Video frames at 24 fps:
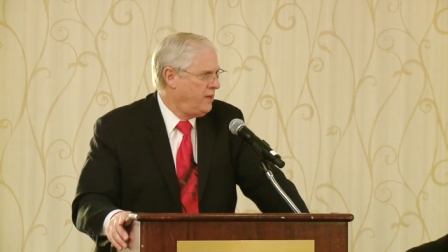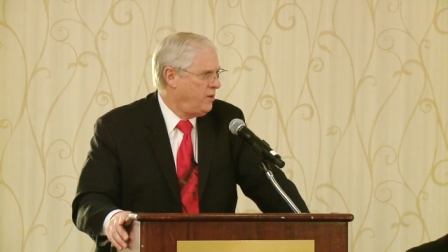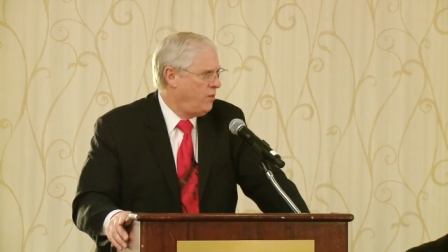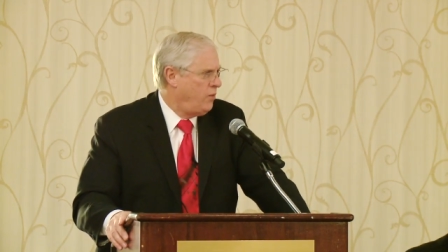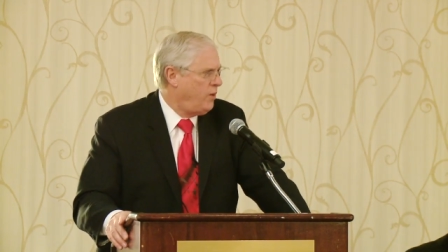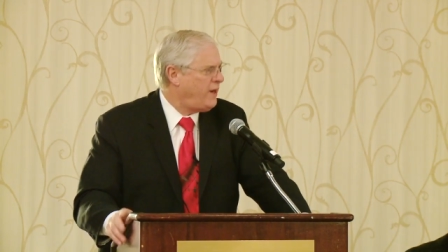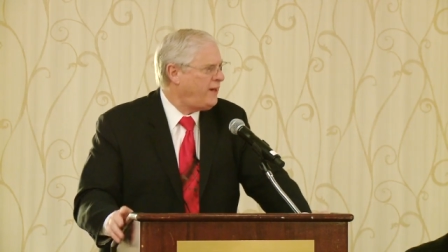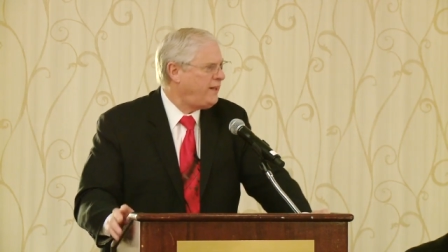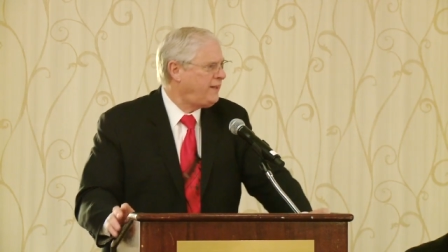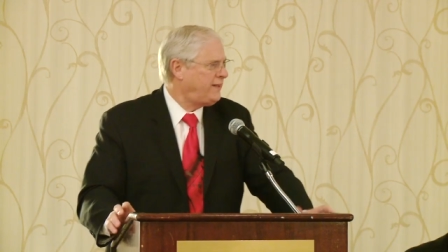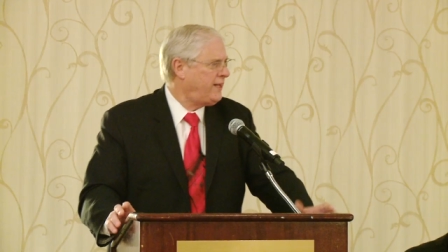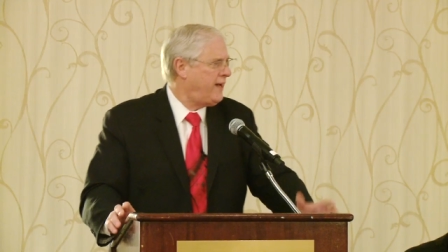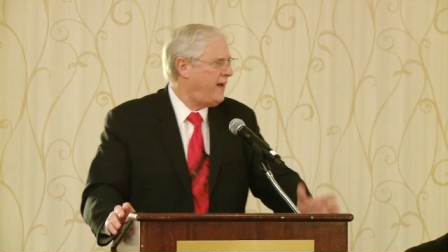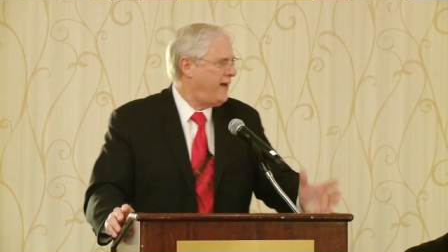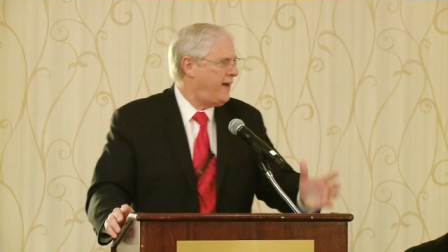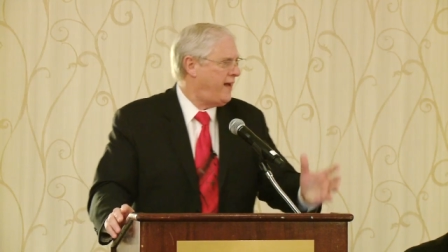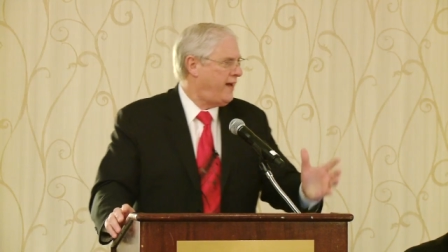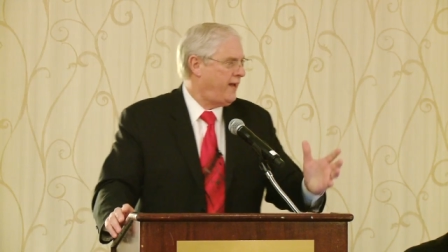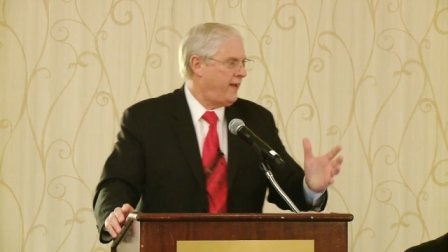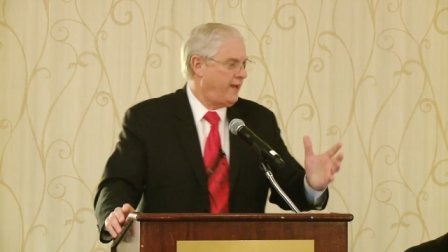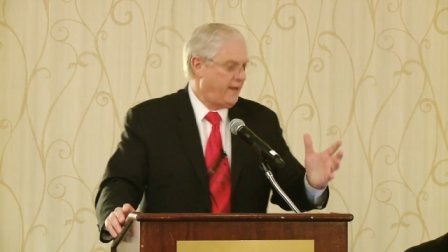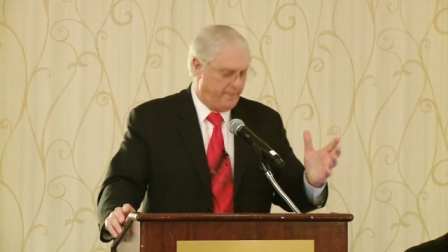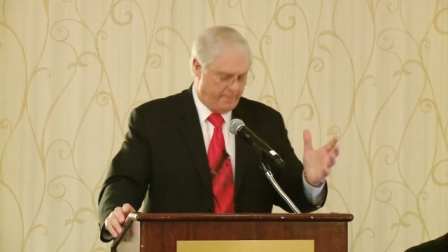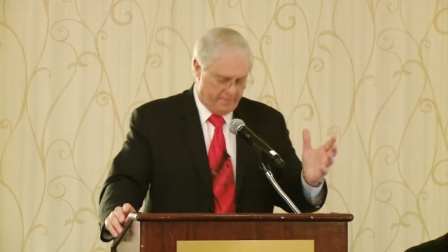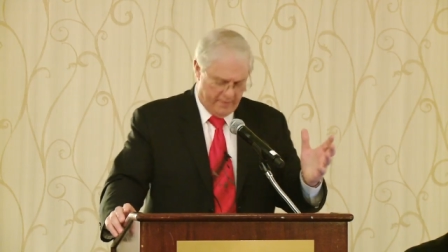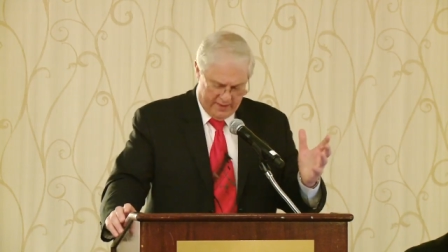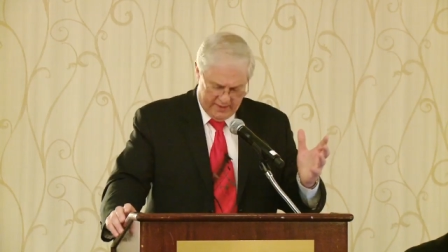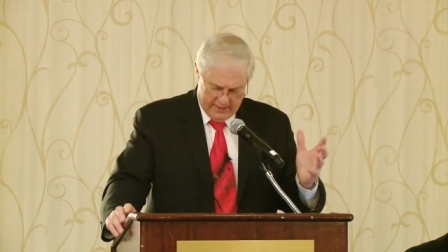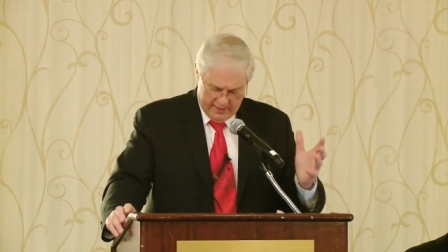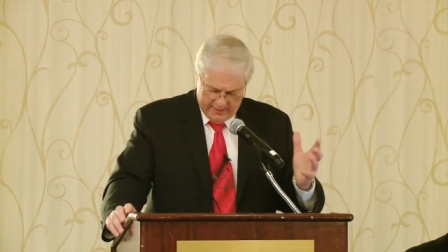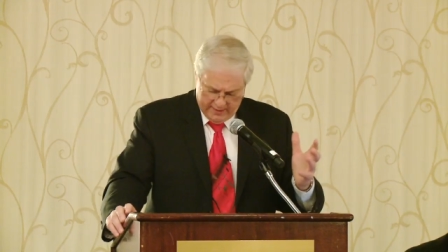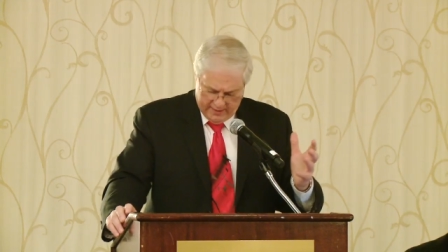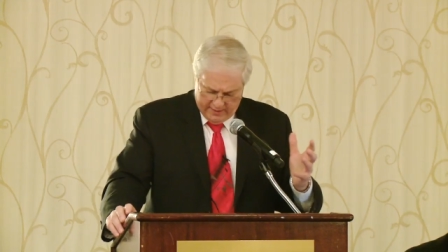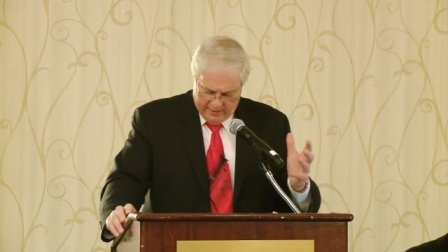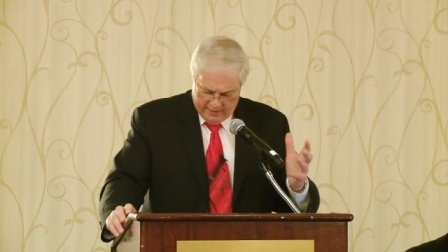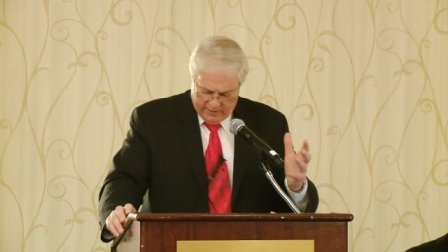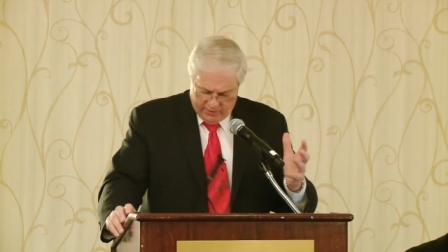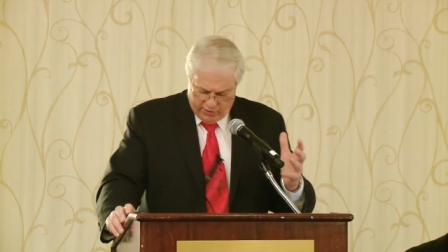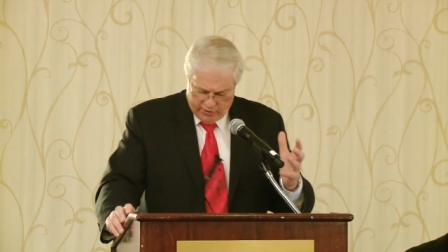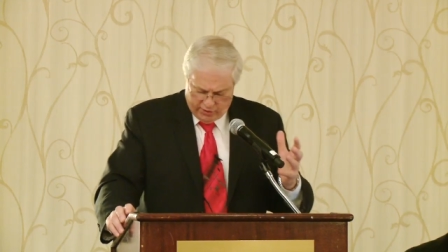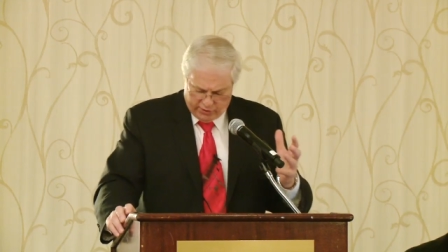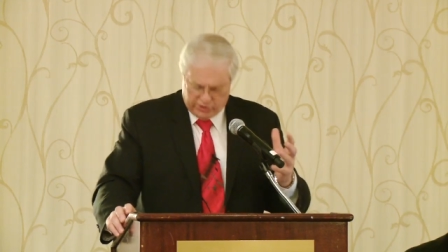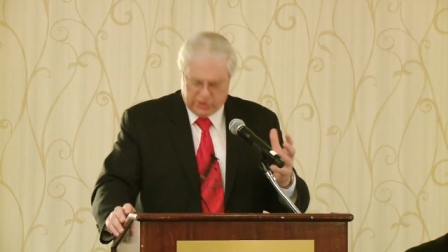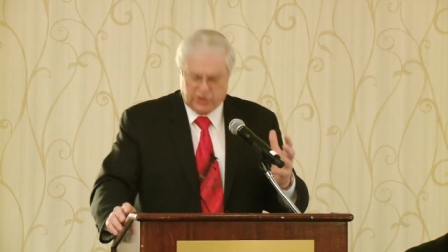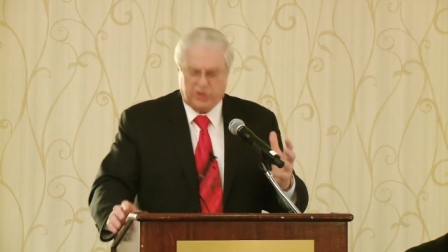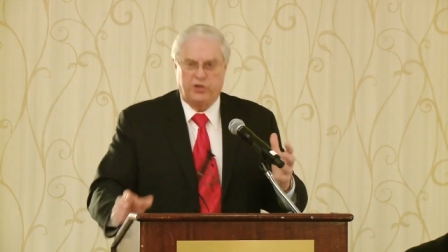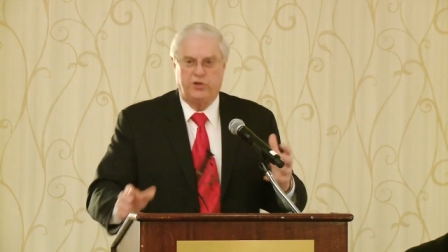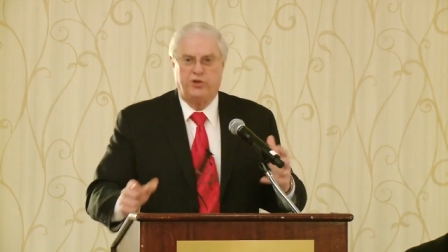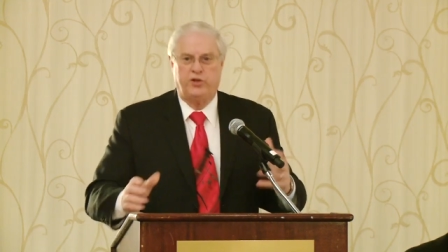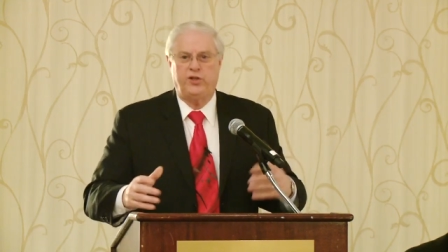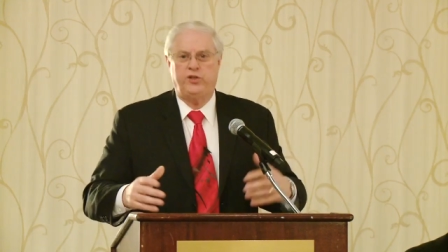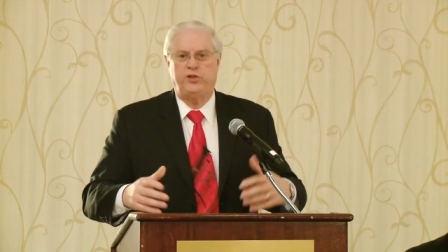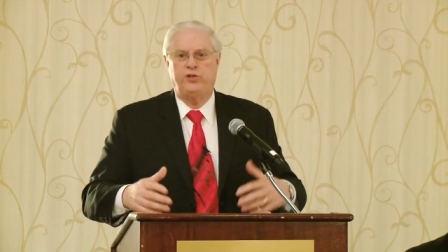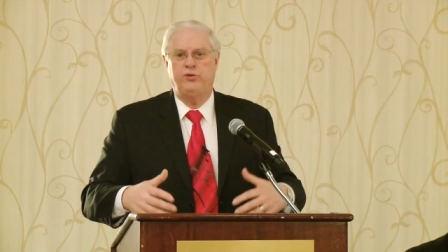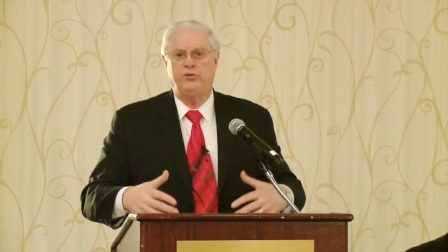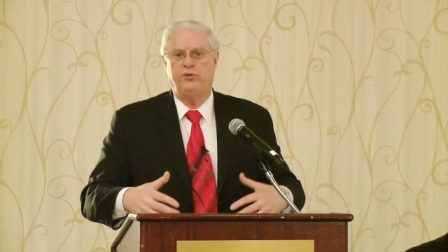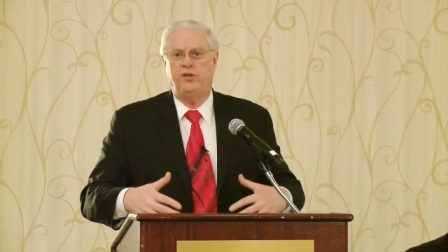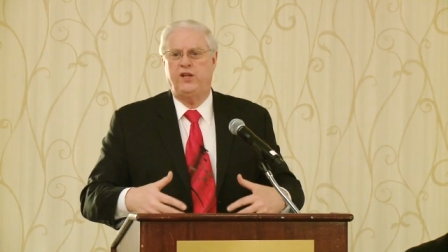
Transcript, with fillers: What a time those 32